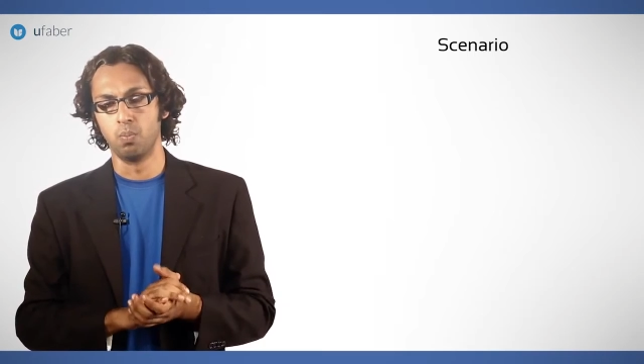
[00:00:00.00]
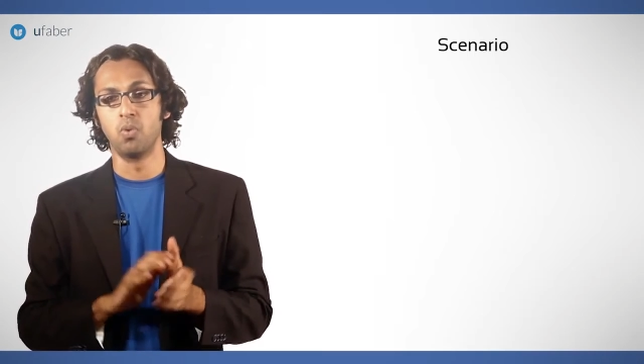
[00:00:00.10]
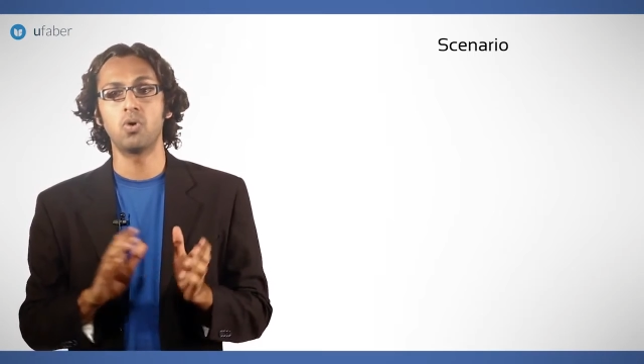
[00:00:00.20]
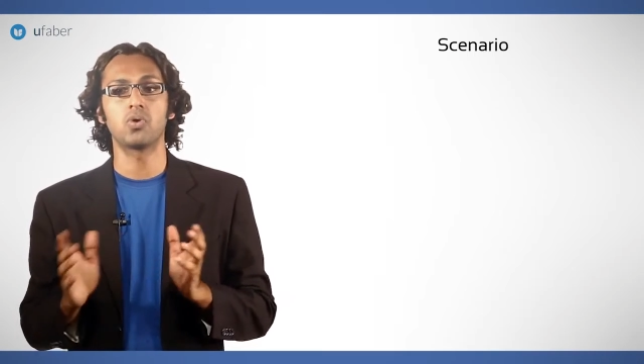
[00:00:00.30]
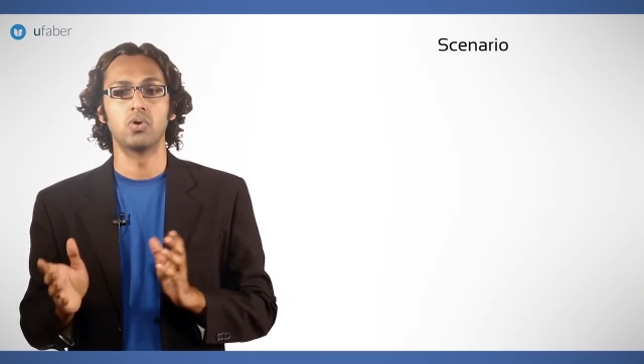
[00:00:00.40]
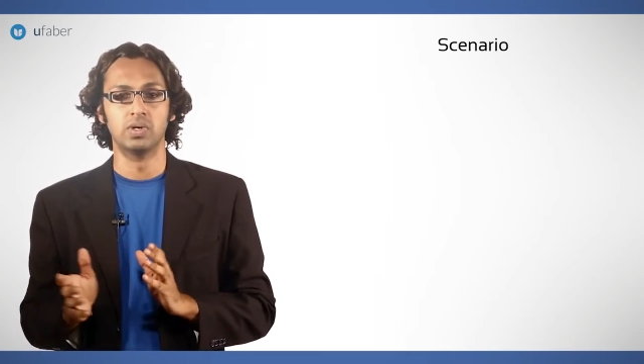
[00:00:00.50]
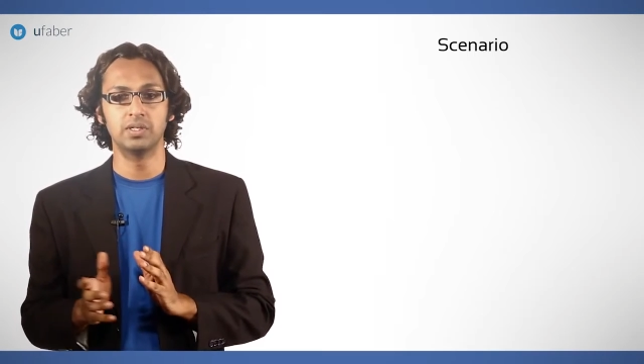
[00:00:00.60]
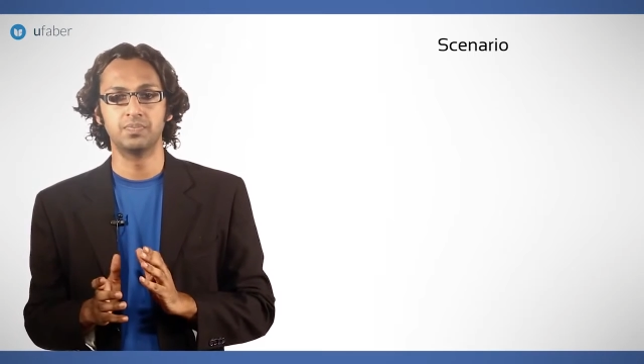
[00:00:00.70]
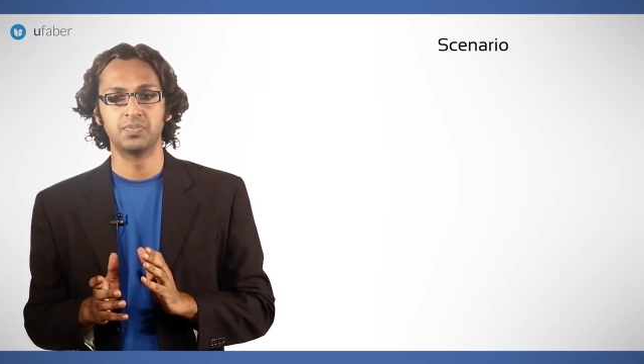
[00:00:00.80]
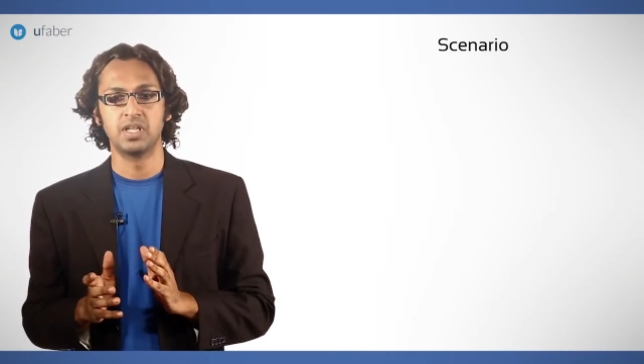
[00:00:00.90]

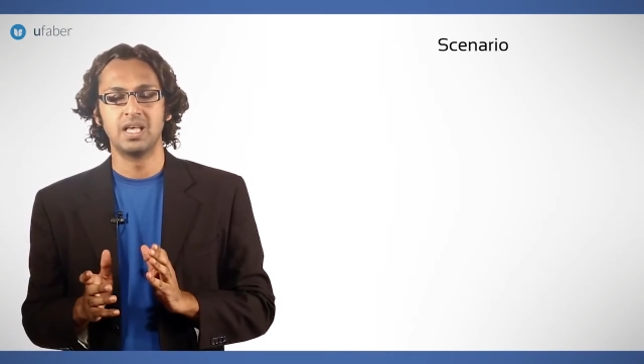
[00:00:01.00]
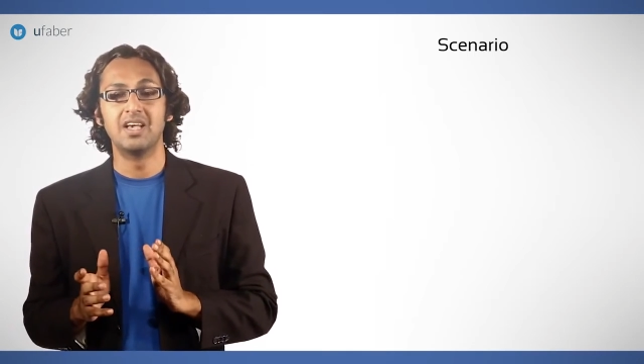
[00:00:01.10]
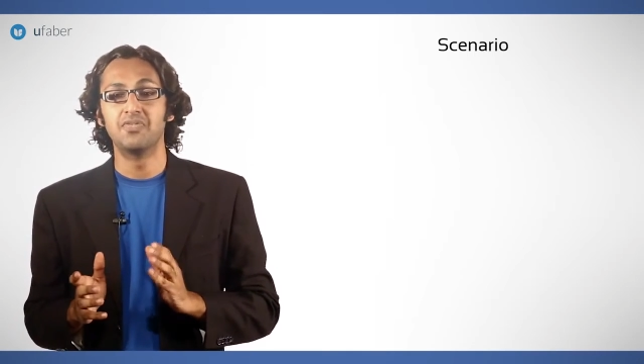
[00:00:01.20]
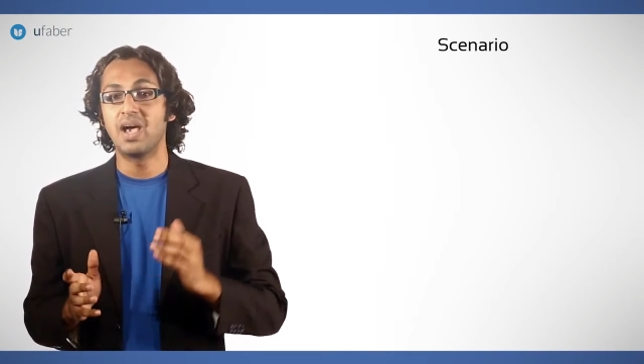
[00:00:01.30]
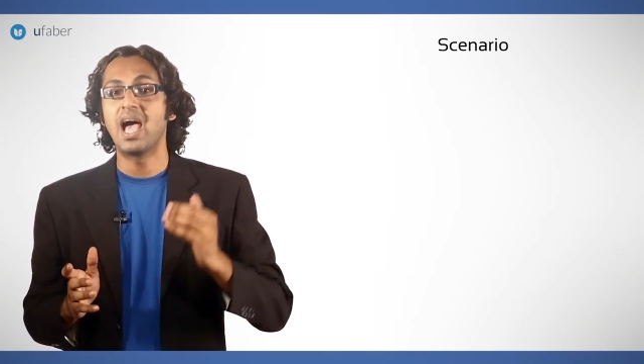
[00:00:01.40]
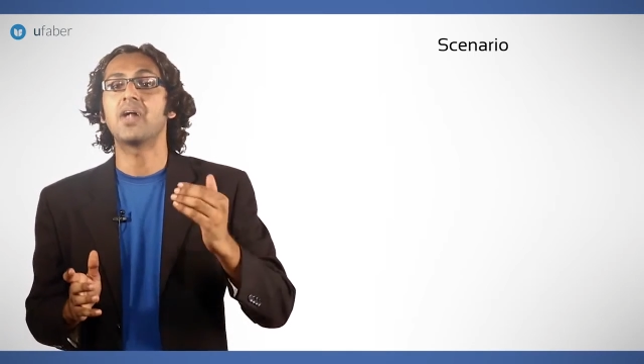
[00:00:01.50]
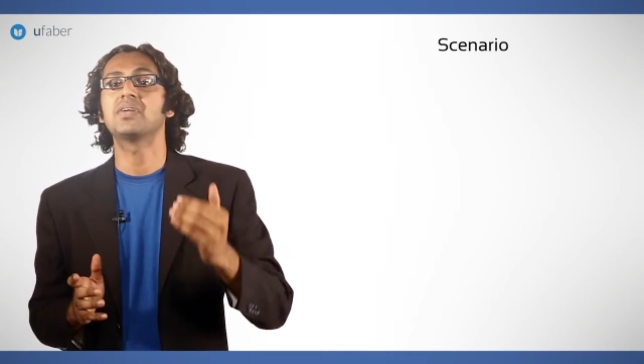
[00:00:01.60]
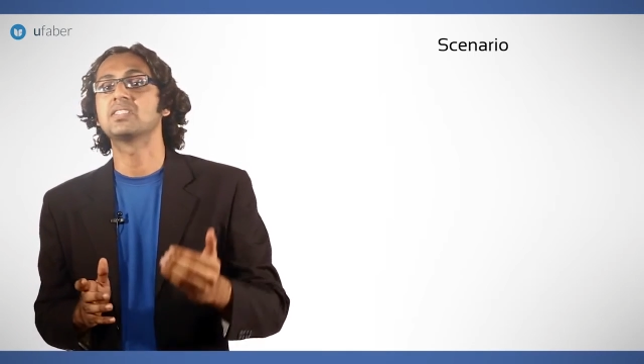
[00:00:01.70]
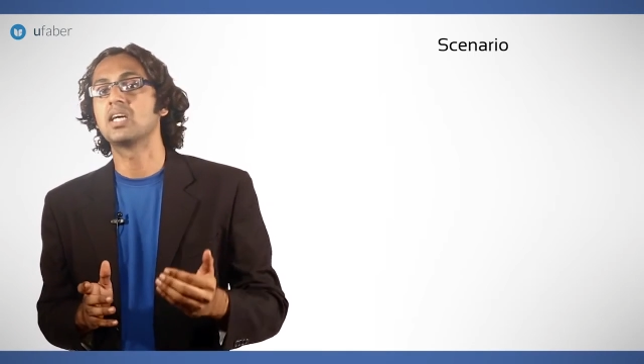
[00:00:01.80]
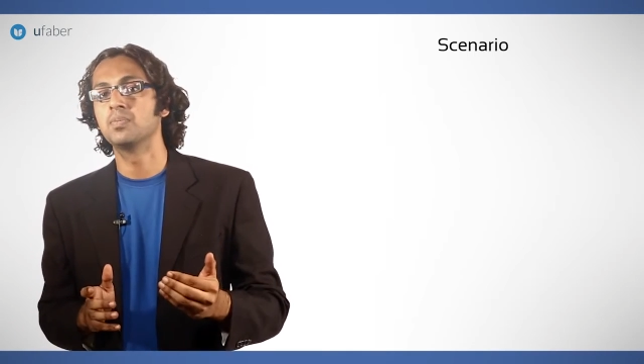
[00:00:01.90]
Moreover, if
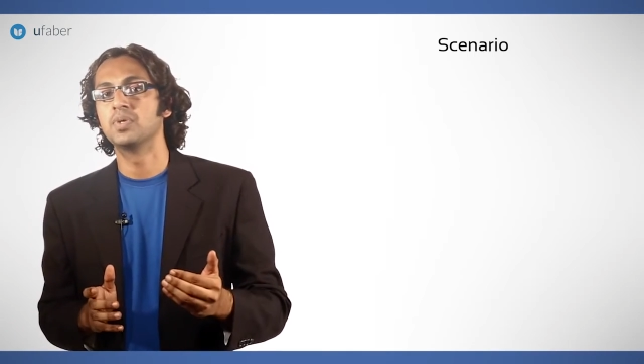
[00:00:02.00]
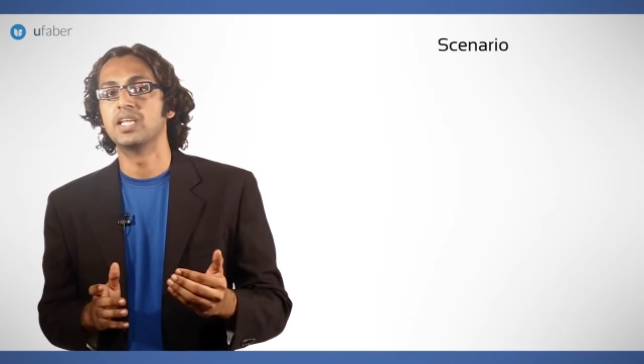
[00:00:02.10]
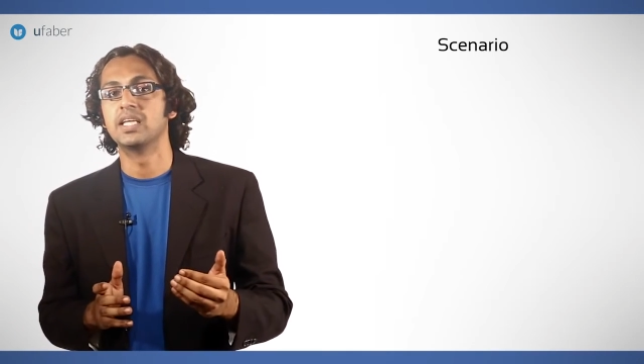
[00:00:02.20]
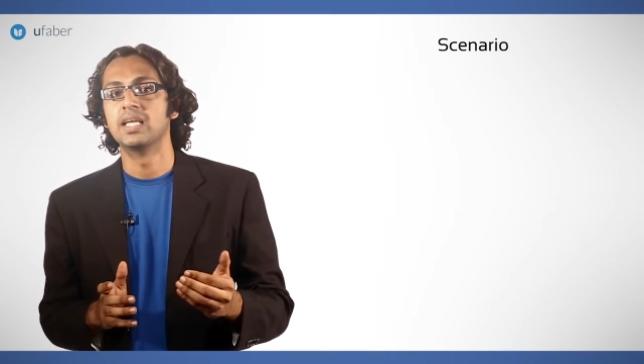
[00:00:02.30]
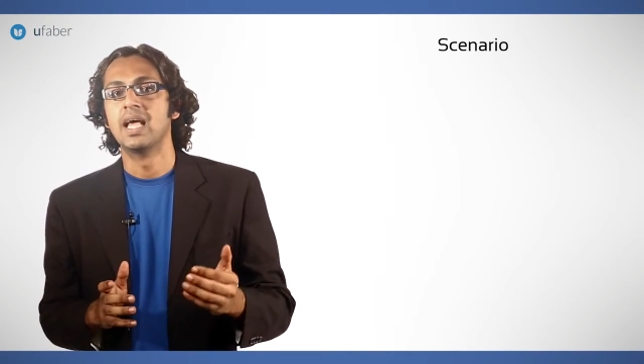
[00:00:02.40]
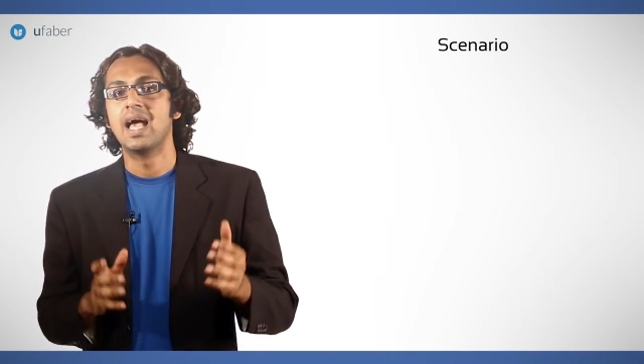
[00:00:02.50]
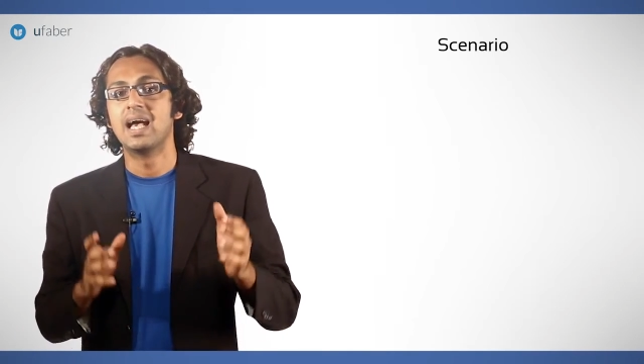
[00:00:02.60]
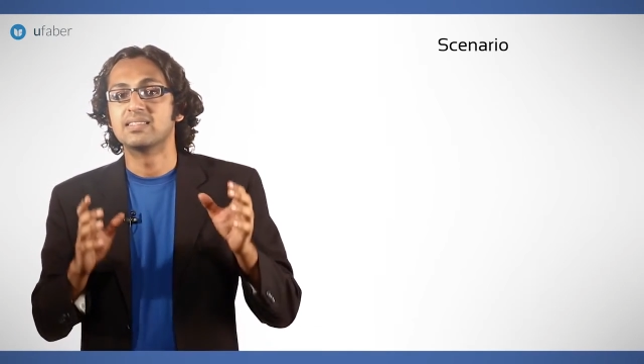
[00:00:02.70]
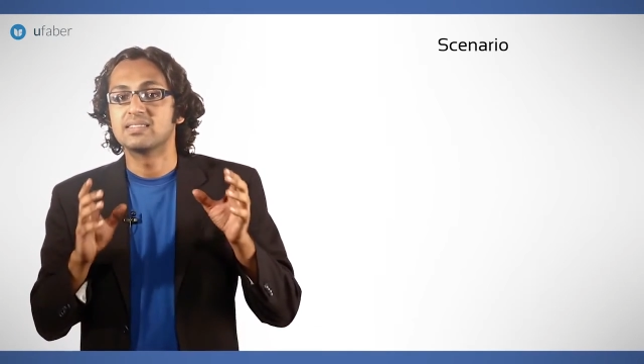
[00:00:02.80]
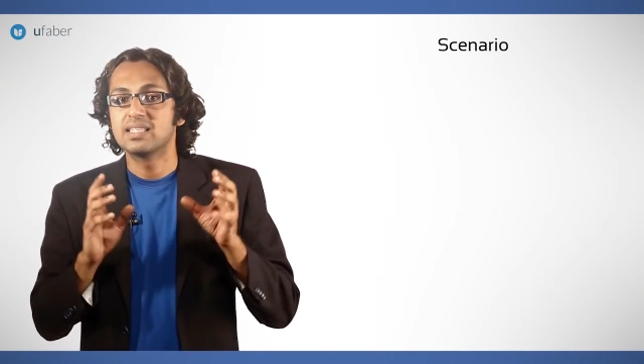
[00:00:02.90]
Harry's company
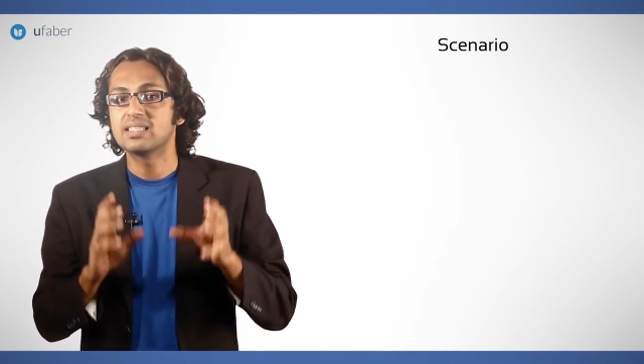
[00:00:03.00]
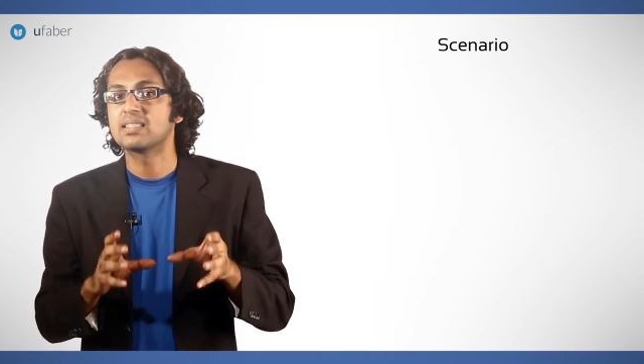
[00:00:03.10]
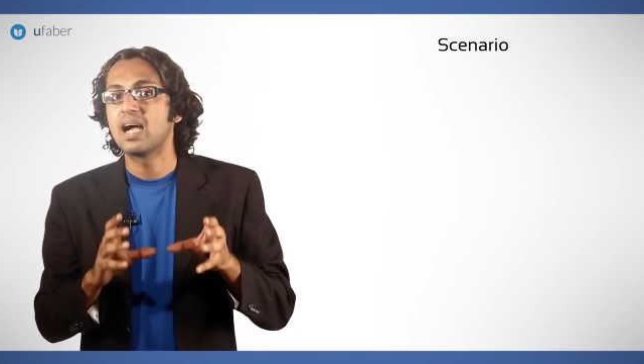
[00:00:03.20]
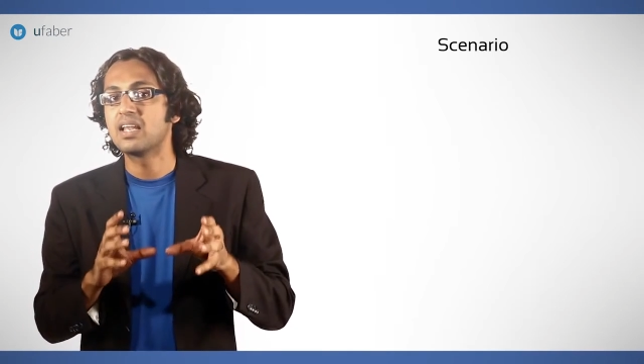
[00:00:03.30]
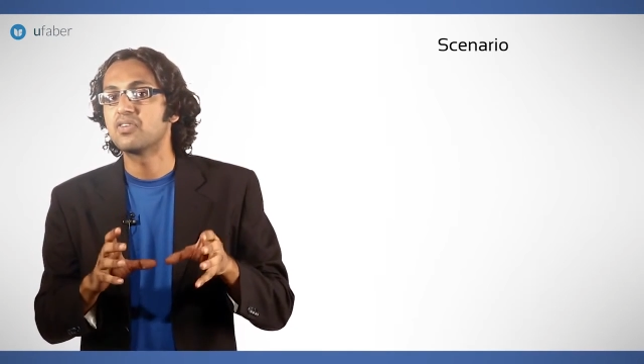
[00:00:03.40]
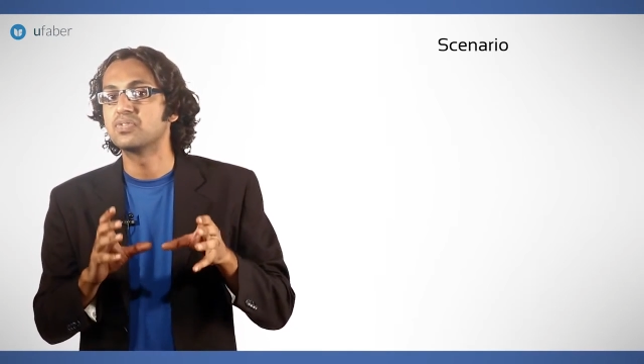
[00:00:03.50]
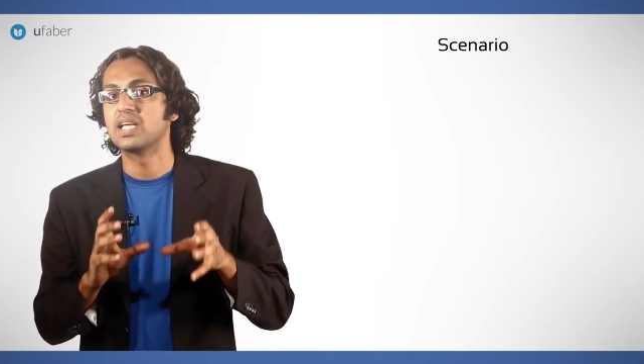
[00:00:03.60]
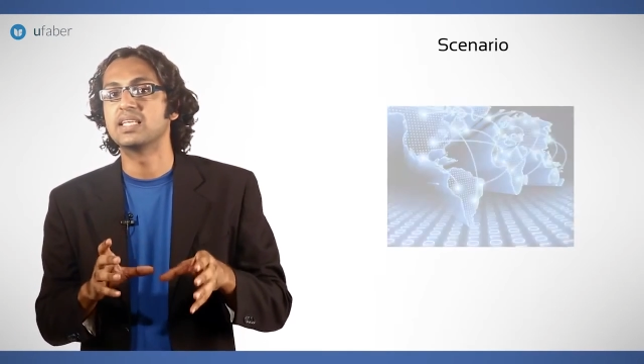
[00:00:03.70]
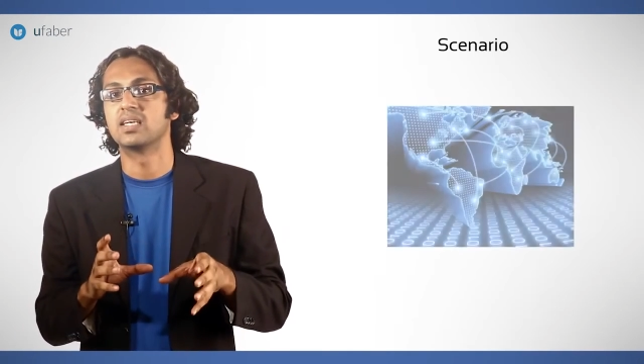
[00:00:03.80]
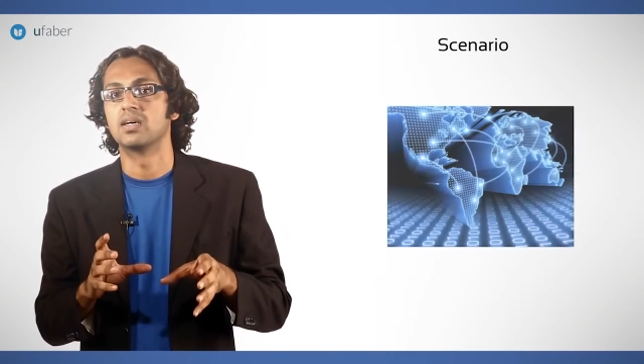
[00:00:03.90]
has this kind of
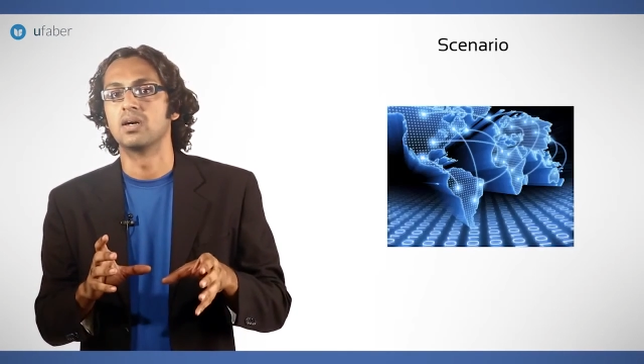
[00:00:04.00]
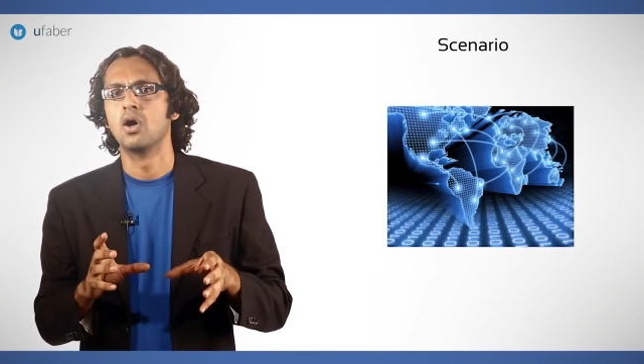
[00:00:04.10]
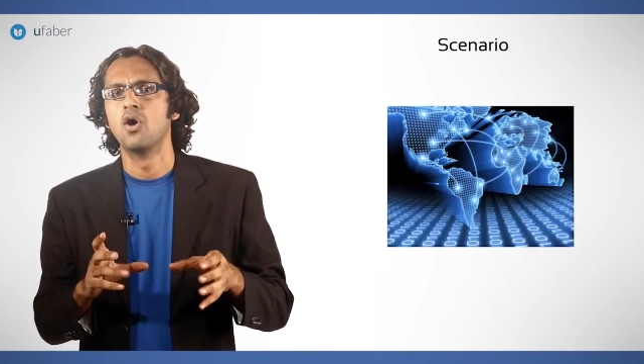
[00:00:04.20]
data